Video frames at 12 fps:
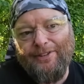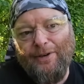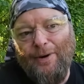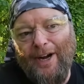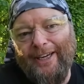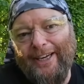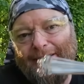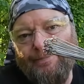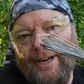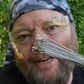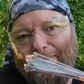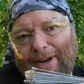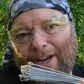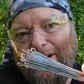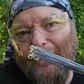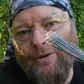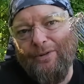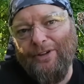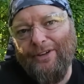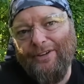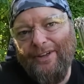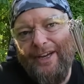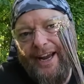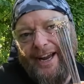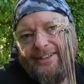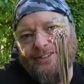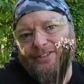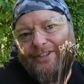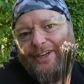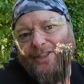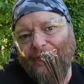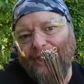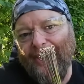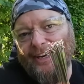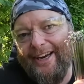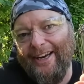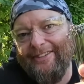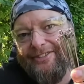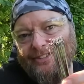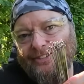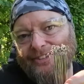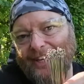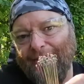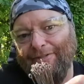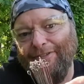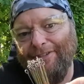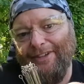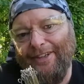So I like to make my own extra thick, extra stiff.